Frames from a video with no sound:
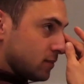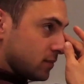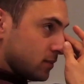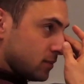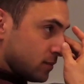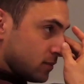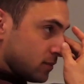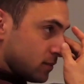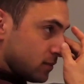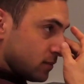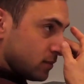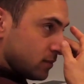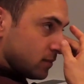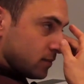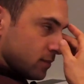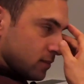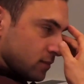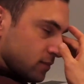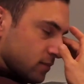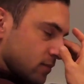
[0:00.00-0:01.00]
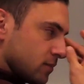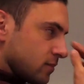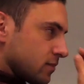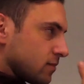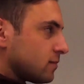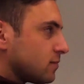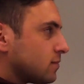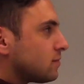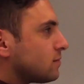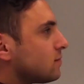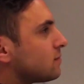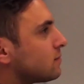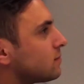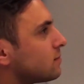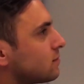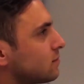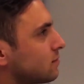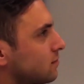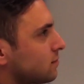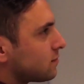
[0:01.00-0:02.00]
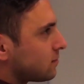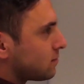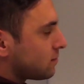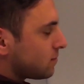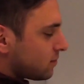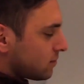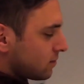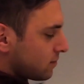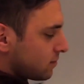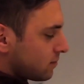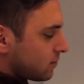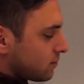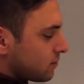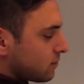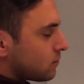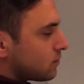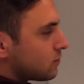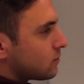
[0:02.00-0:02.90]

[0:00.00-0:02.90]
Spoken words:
that could happen. There was a utility token, and